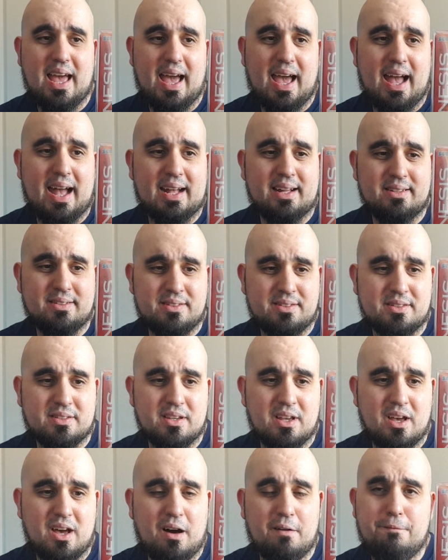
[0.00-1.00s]
and
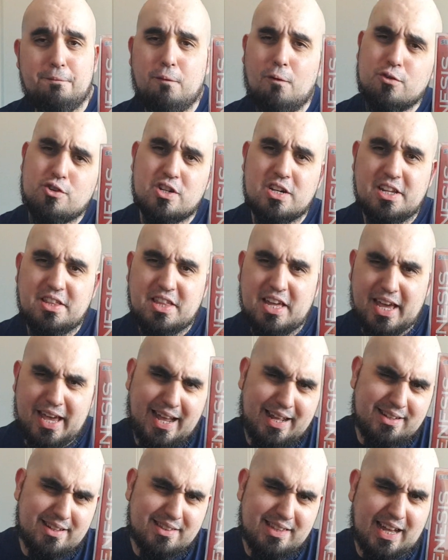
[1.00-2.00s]
unfortunately the
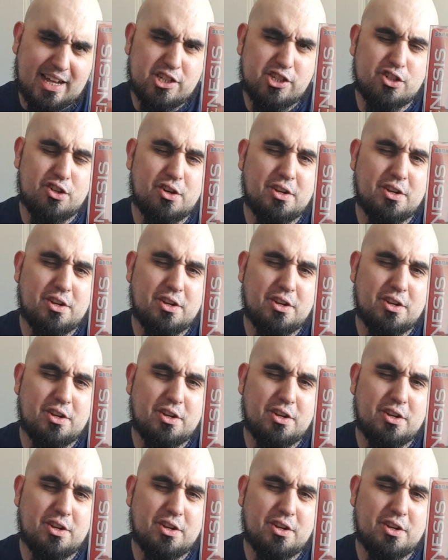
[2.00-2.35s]
hit detection